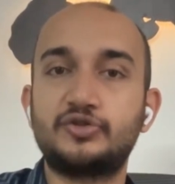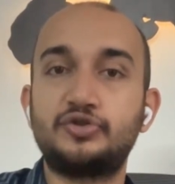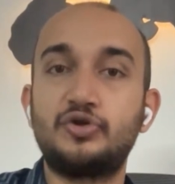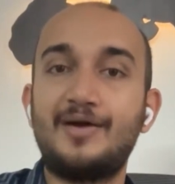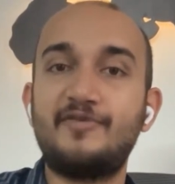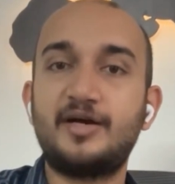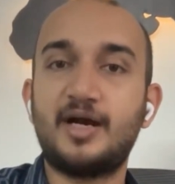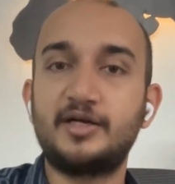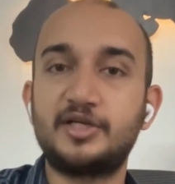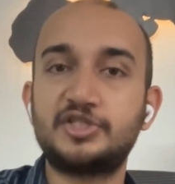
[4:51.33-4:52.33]
So you have a
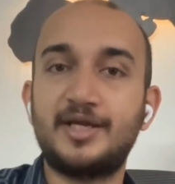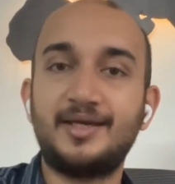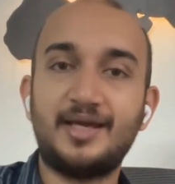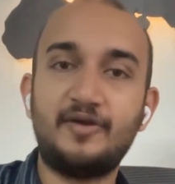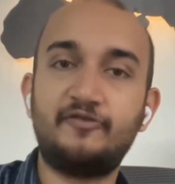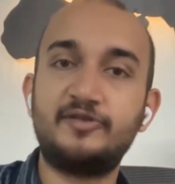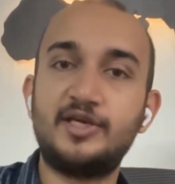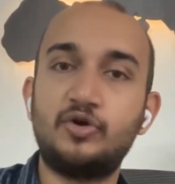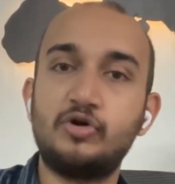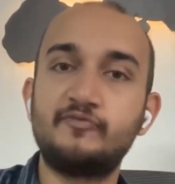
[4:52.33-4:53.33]
conditioning. If
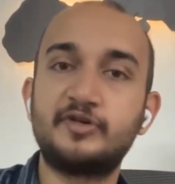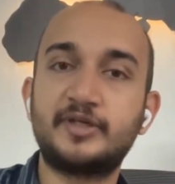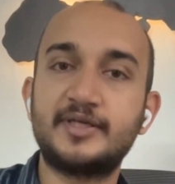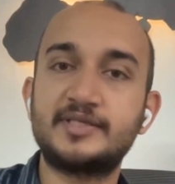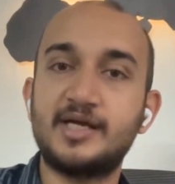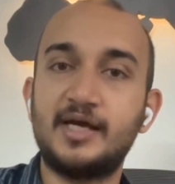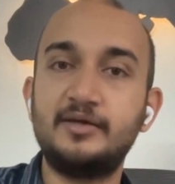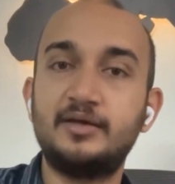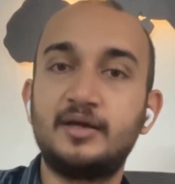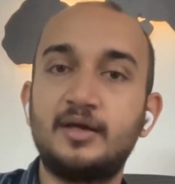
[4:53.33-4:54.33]
the homework is
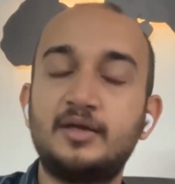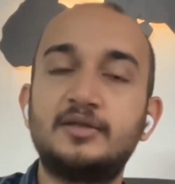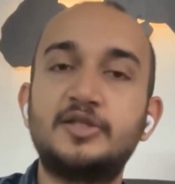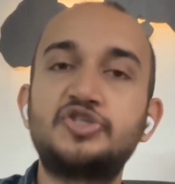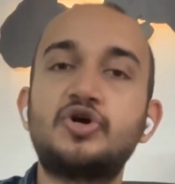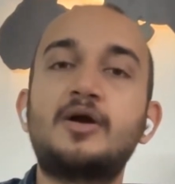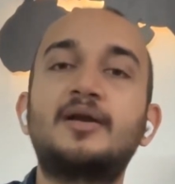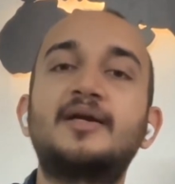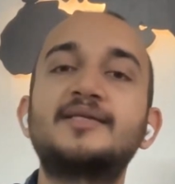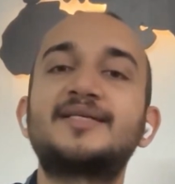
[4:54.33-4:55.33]
done, the
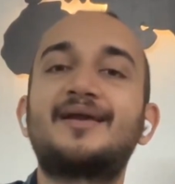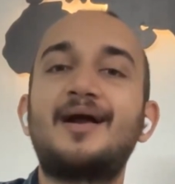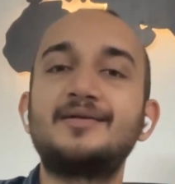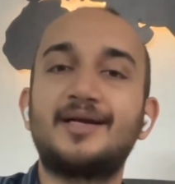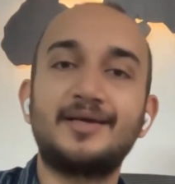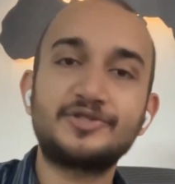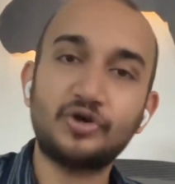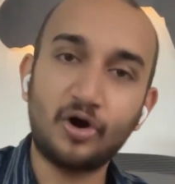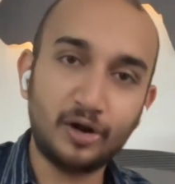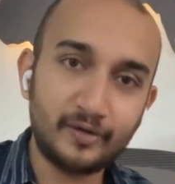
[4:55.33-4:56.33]
chocolate is granted.
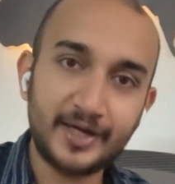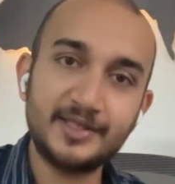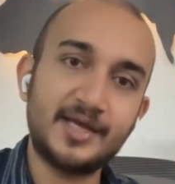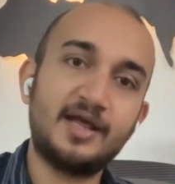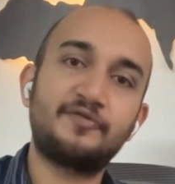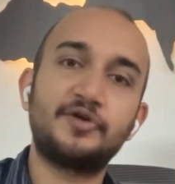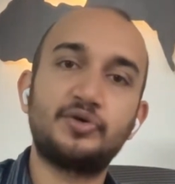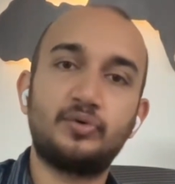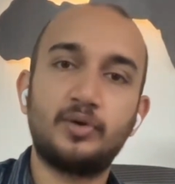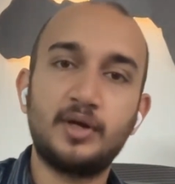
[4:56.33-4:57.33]
It's already there for
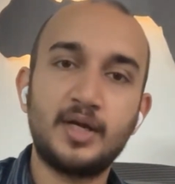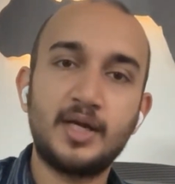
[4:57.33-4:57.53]
you.